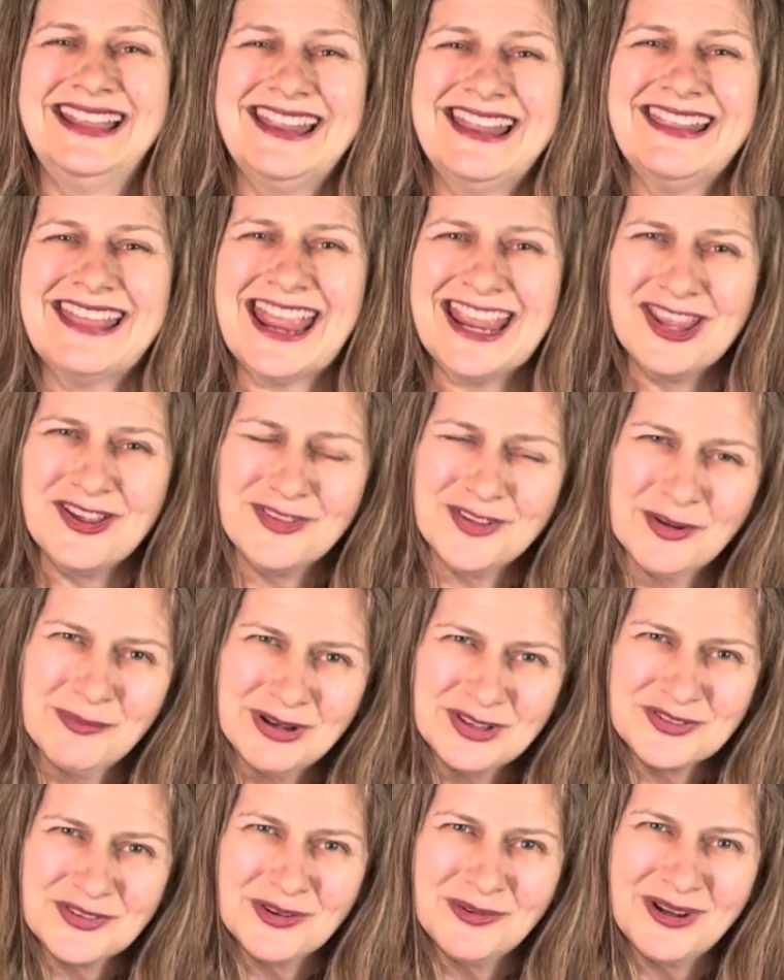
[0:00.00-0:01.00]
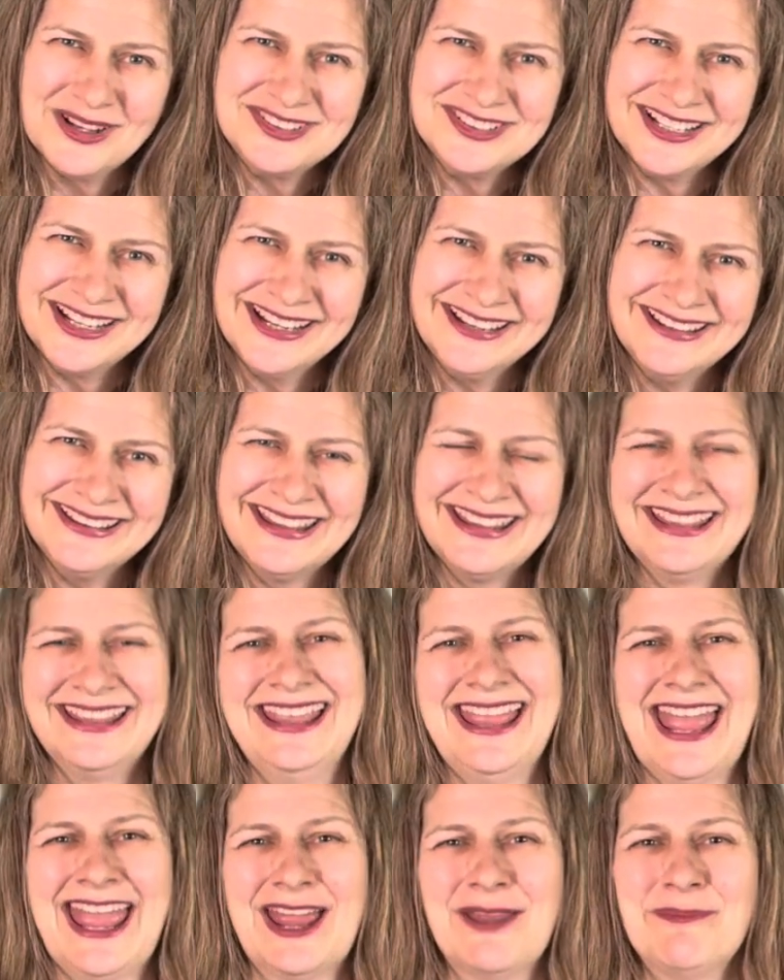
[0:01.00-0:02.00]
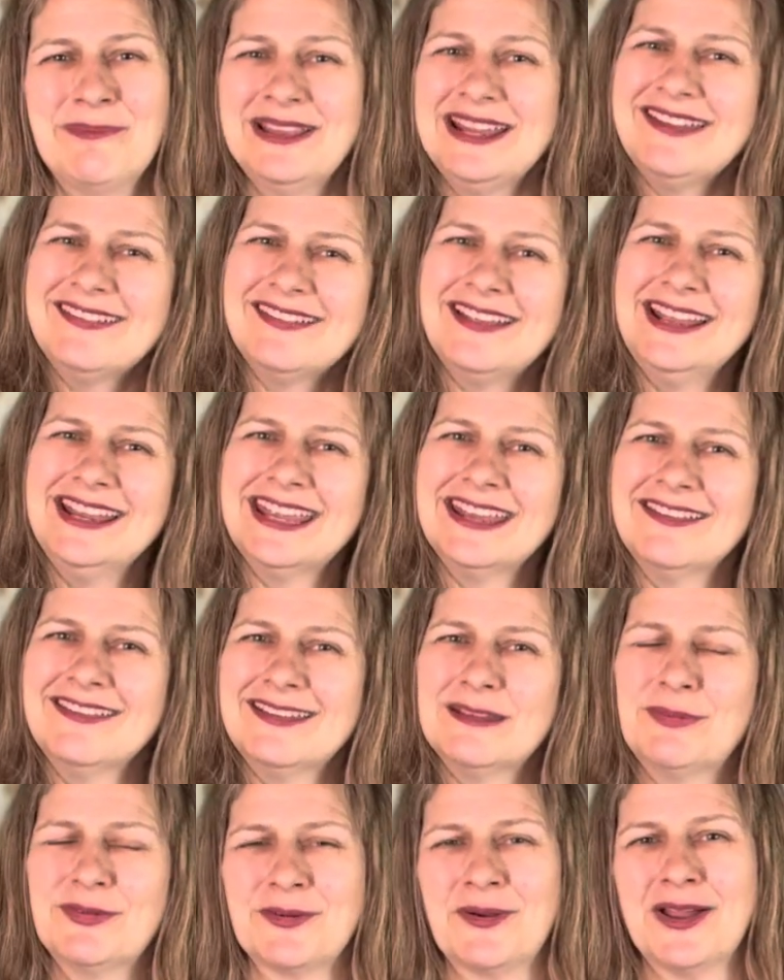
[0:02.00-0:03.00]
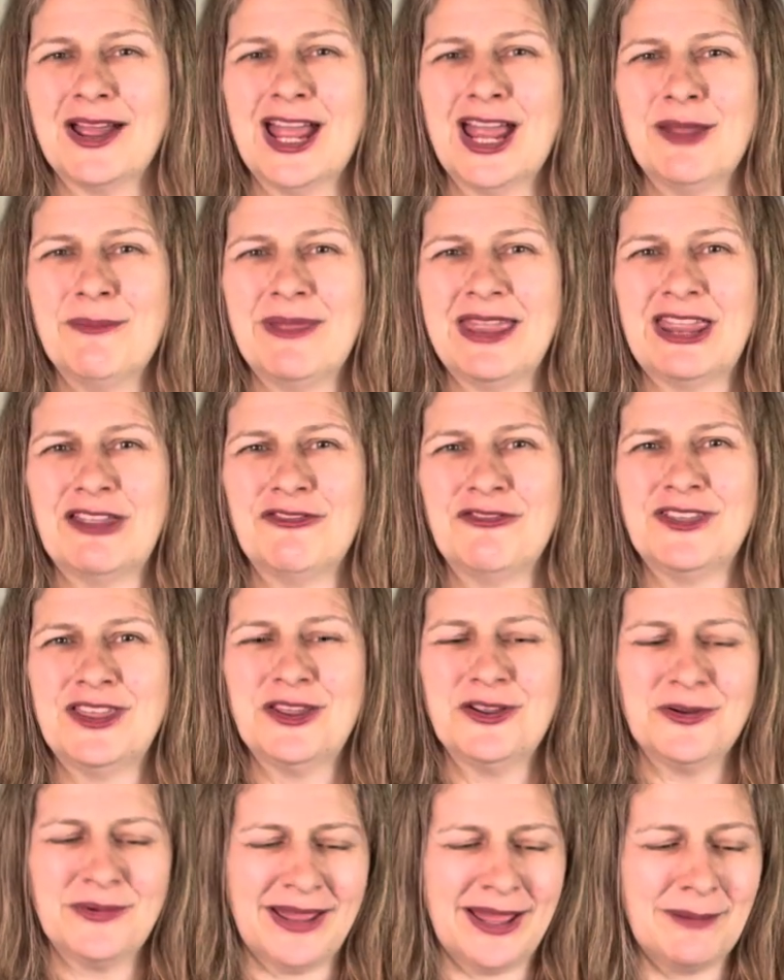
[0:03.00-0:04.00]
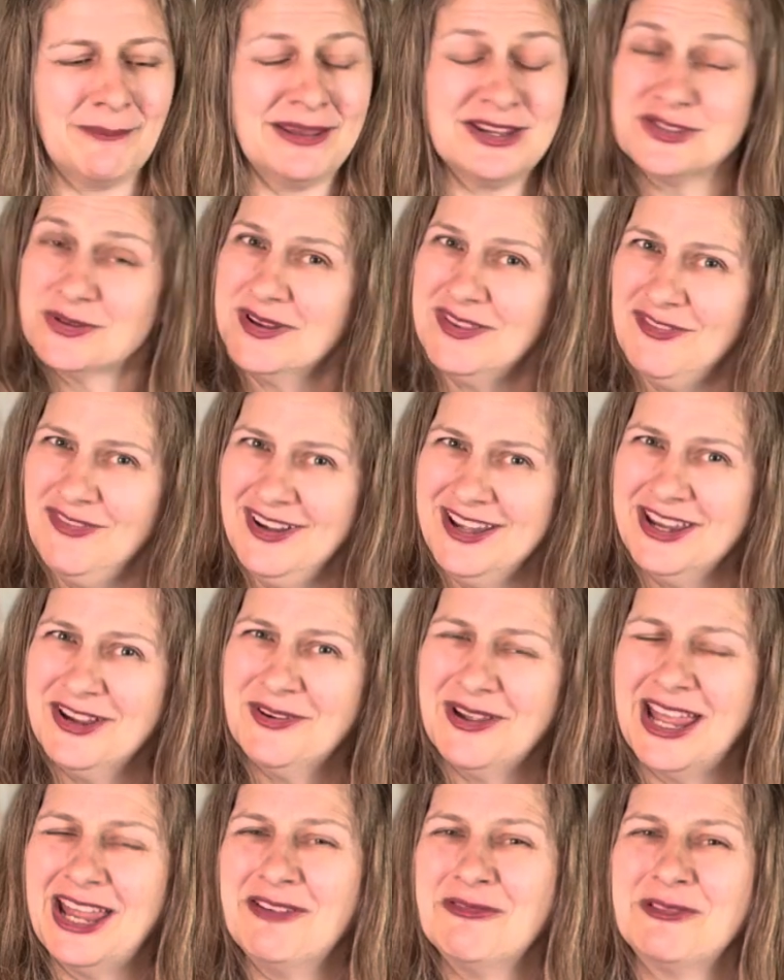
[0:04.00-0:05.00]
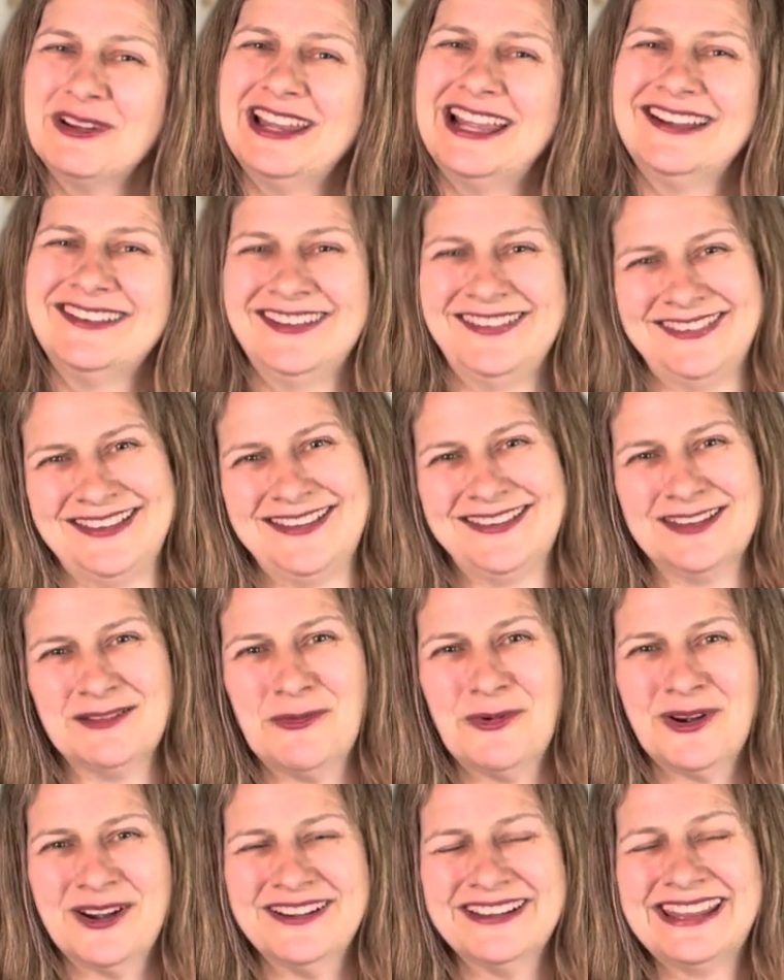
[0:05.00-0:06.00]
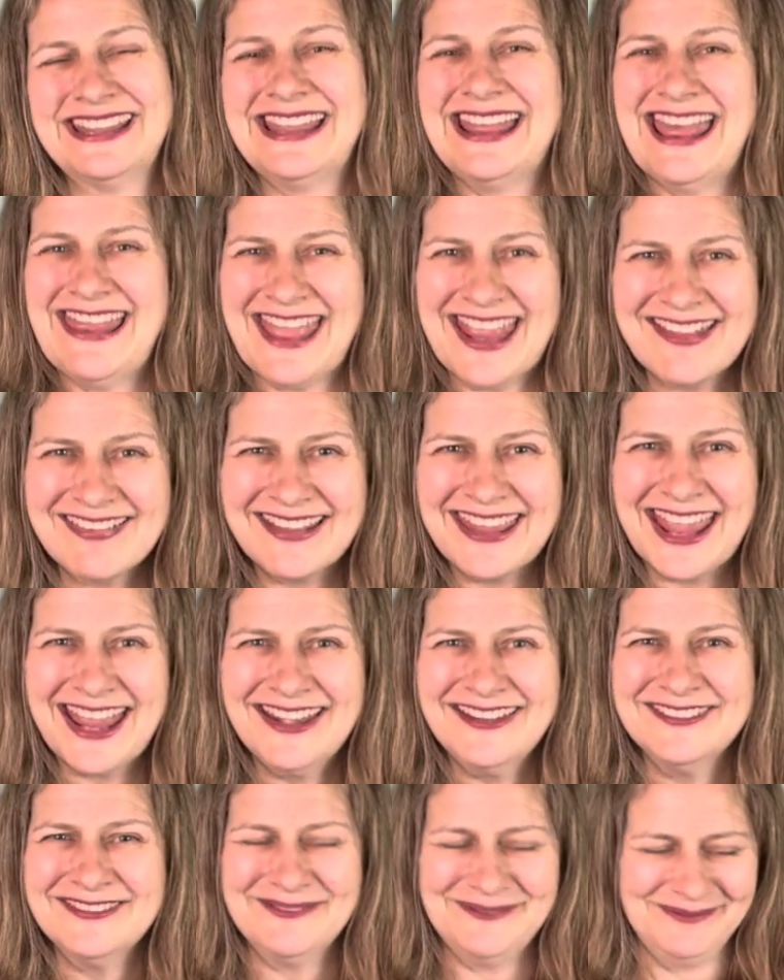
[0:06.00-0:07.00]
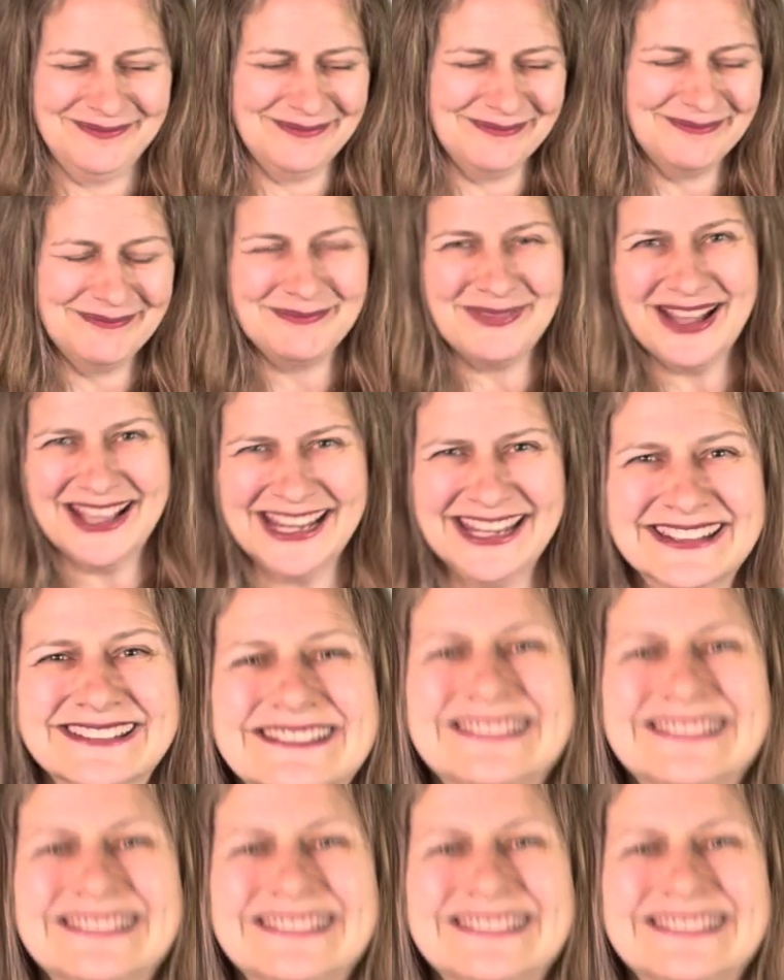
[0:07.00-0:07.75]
Thank you so much for watching, and please like and subscribe if you enjoyed the video and would like to see some more. Thanks again. Bye.